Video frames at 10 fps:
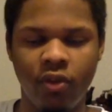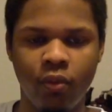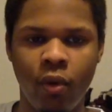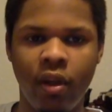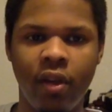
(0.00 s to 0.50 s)

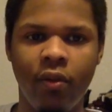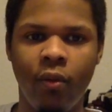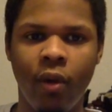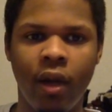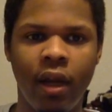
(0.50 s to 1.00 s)
when
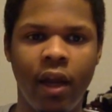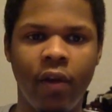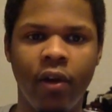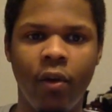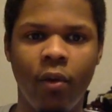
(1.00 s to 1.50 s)
we're in an
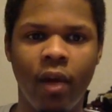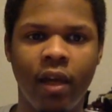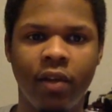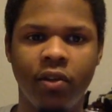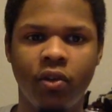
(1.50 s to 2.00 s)
area where they
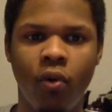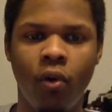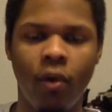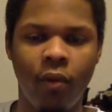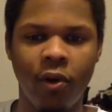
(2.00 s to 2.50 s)
can score
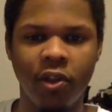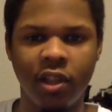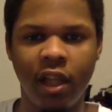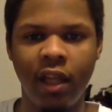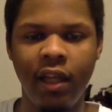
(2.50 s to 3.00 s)
and where it's
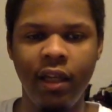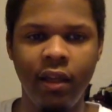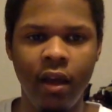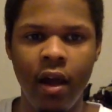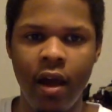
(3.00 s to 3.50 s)
clean.
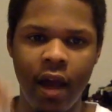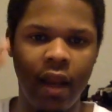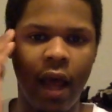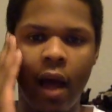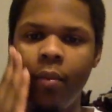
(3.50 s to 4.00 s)
And
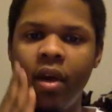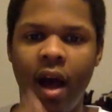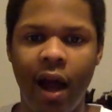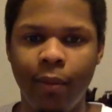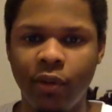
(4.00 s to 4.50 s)
that'll be a
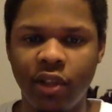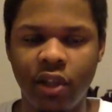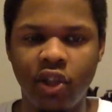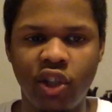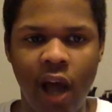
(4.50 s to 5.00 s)
high
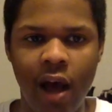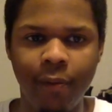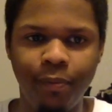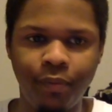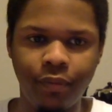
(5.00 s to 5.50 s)
percentage shot.
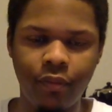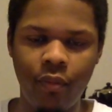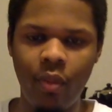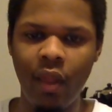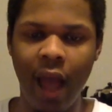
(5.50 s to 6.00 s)

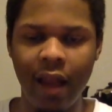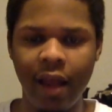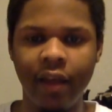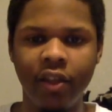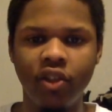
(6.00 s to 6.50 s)
I
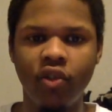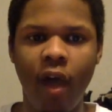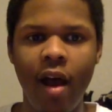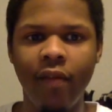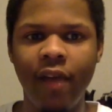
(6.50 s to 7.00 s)
like his
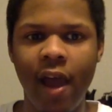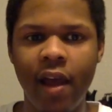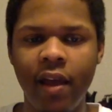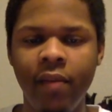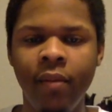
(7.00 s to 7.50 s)
drive
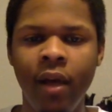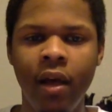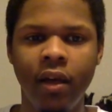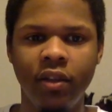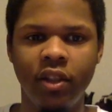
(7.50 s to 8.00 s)
game
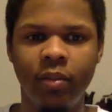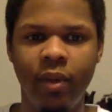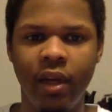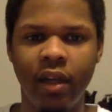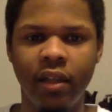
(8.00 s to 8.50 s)
just
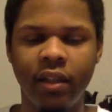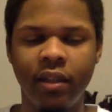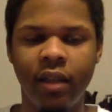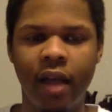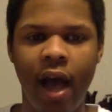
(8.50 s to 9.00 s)
because this
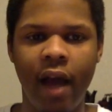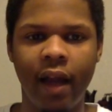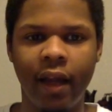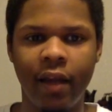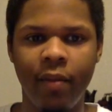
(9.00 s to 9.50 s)
is a guy
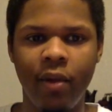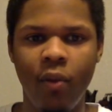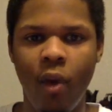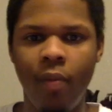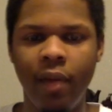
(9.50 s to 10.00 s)
that can be
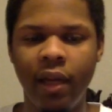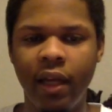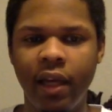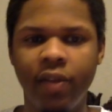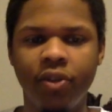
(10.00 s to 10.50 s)
1 minute
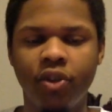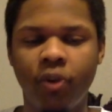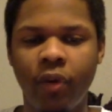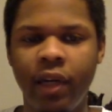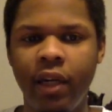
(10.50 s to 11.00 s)
getting the
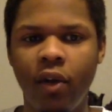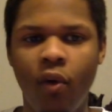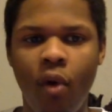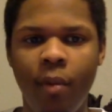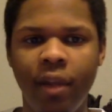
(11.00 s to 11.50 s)
screen or
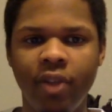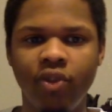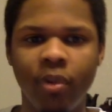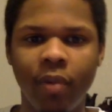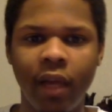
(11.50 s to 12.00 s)
1 minute
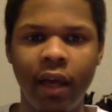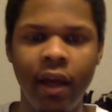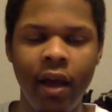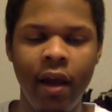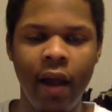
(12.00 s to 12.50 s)
dribbling,
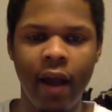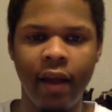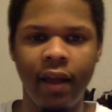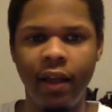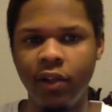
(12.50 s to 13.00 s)
and
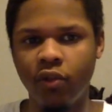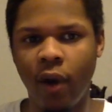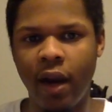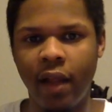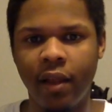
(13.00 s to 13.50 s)
then he's
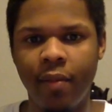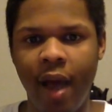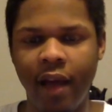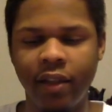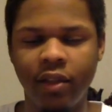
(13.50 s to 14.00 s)
right at the
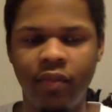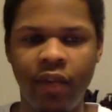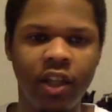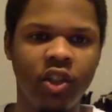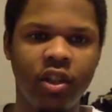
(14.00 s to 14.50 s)
basket
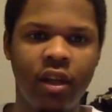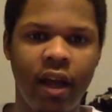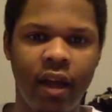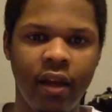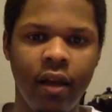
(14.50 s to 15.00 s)
finishing.
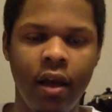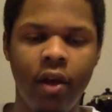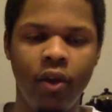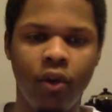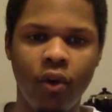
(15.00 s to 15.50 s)
And
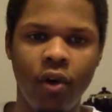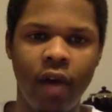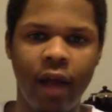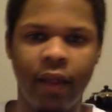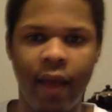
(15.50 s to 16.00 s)
you're going to
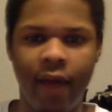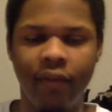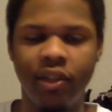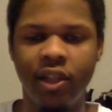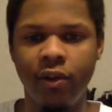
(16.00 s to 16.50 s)
have a
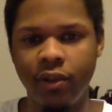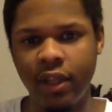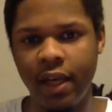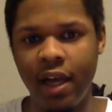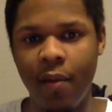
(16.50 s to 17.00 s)
skill
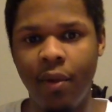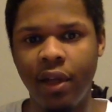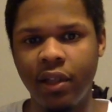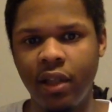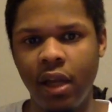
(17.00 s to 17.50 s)
set coming
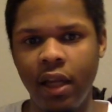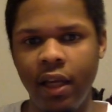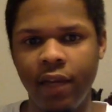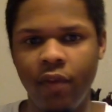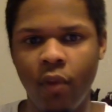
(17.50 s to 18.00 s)
into the
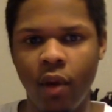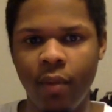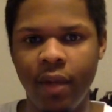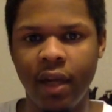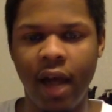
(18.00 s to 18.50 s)
league if you want to
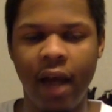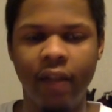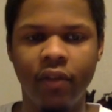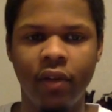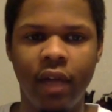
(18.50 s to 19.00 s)
be a guy that's
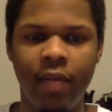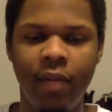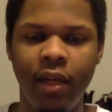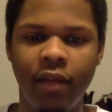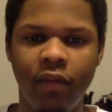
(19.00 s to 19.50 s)
going to get
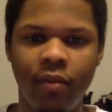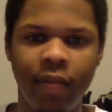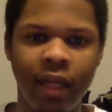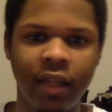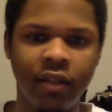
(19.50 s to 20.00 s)
meaningful
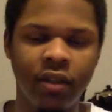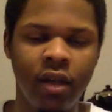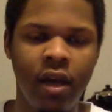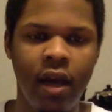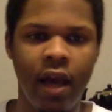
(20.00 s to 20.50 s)
minutes.
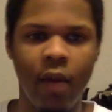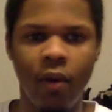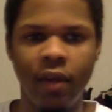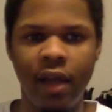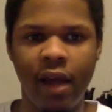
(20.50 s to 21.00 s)
And one
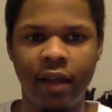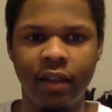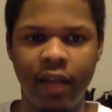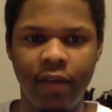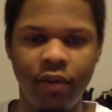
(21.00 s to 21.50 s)
thing I can
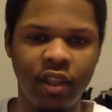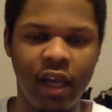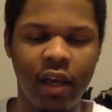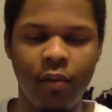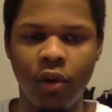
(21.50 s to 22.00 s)
say, if you set
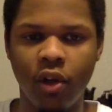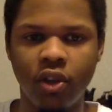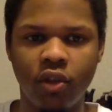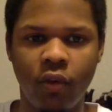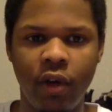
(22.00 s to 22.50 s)
him a good
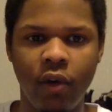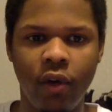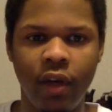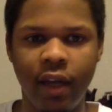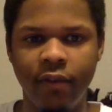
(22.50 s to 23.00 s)
screen or
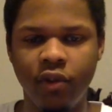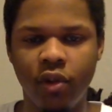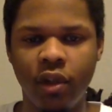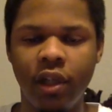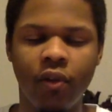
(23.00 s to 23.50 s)
he gives you
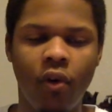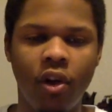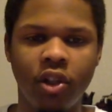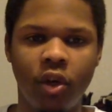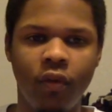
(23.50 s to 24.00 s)
a good
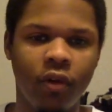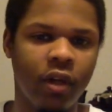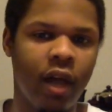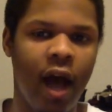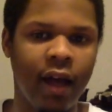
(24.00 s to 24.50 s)
crossover, the
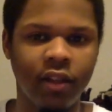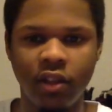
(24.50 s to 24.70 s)
guy is